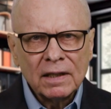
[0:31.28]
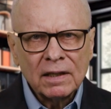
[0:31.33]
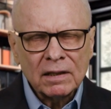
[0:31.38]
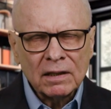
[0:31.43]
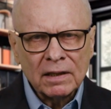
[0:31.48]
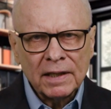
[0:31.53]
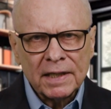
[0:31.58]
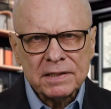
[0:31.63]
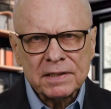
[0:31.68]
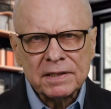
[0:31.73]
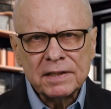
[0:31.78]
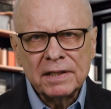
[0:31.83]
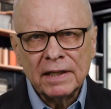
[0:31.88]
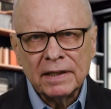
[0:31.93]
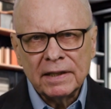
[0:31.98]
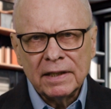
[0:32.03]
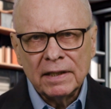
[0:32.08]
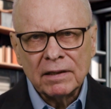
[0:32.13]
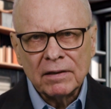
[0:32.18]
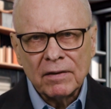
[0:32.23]
Let's
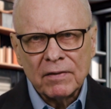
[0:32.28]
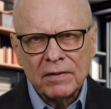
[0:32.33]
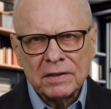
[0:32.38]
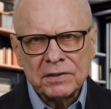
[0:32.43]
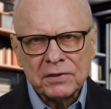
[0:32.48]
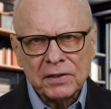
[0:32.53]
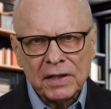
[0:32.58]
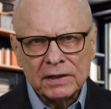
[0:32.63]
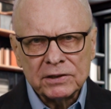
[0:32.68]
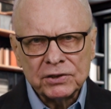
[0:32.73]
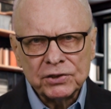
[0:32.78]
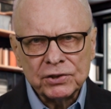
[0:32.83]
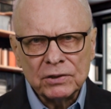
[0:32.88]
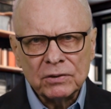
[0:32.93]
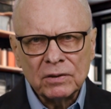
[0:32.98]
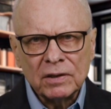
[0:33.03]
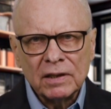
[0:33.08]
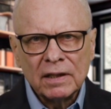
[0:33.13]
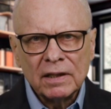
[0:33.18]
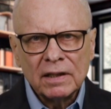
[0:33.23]
dig into this
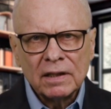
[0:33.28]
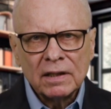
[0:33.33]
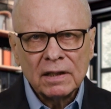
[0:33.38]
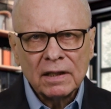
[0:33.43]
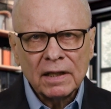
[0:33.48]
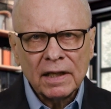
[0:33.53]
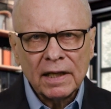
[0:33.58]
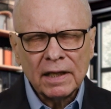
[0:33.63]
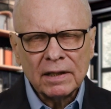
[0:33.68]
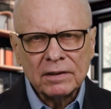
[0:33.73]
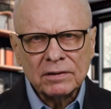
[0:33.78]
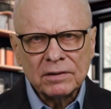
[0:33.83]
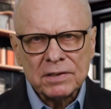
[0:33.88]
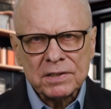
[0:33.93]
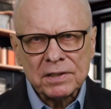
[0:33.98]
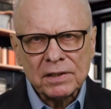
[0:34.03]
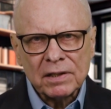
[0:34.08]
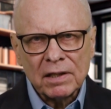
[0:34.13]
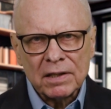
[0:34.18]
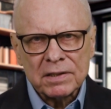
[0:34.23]
issue and
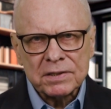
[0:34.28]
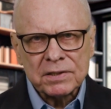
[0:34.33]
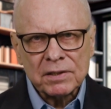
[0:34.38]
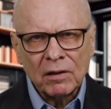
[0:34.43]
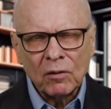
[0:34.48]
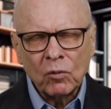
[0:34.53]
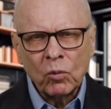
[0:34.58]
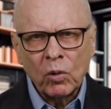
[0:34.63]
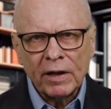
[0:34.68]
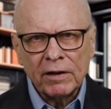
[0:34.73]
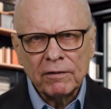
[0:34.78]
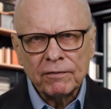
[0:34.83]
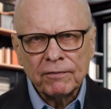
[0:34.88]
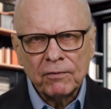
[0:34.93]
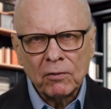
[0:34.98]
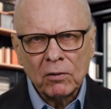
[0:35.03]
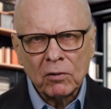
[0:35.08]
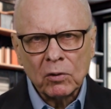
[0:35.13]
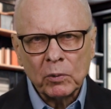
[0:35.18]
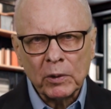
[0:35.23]
discuss a way
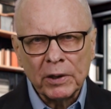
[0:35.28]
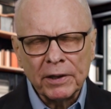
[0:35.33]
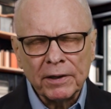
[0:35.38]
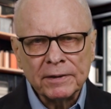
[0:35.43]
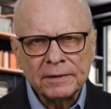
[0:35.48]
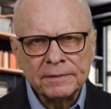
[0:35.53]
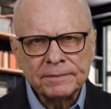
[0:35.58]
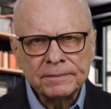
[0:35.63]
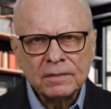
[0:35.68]
forward.